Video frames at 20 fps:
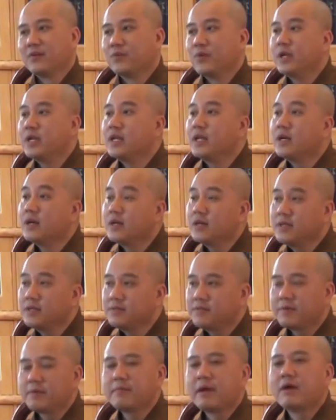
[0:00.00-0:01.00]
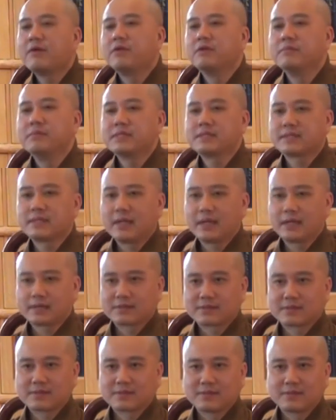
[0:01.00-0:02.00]
We learn from our
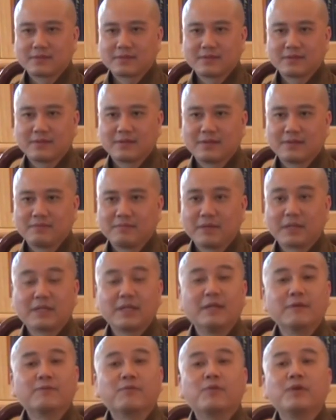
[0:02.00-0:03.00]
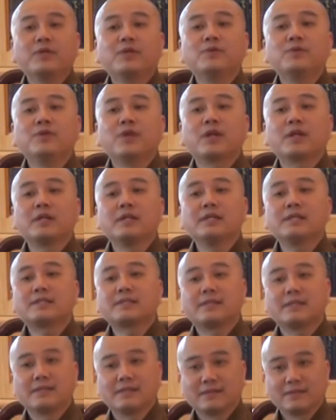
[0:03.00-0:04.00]
mistakes, but if we do not
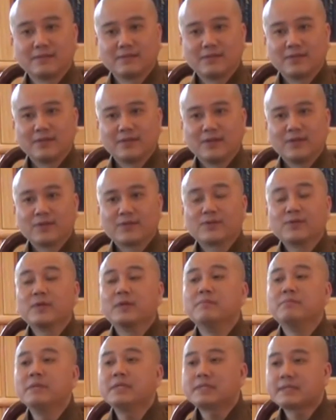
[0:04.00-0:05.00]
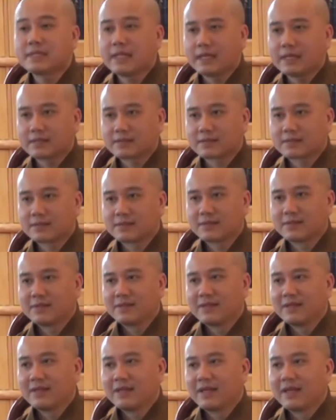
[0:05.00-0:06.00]
listen to the mistakes,
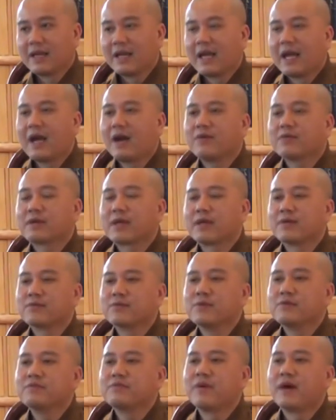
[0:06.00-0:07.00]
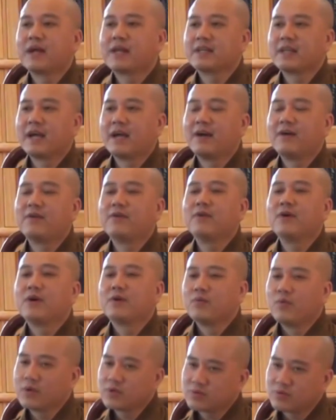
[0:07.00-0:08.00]
how can we find
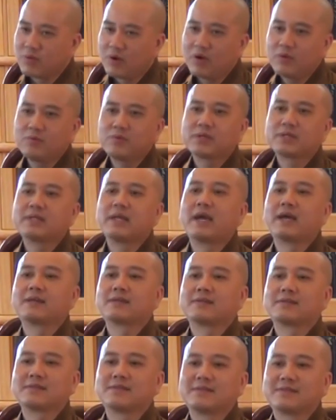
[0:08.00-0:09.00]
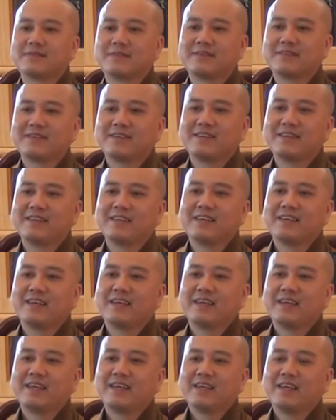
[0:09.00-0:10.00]
out what's wrong with that?
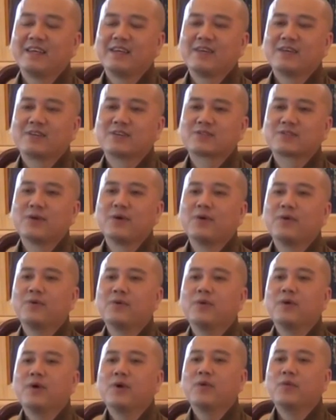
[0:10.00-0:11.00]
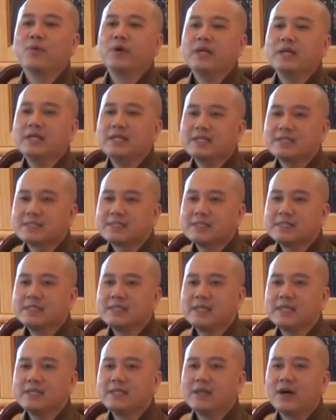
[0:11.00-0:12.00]
So we
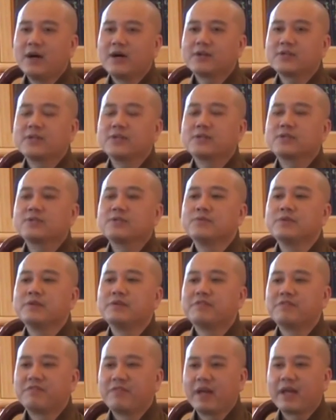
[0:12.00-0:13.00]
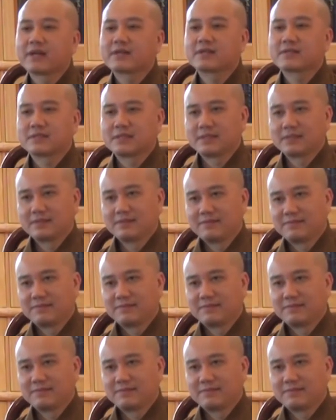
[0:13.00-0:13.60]
listen in order to reflect.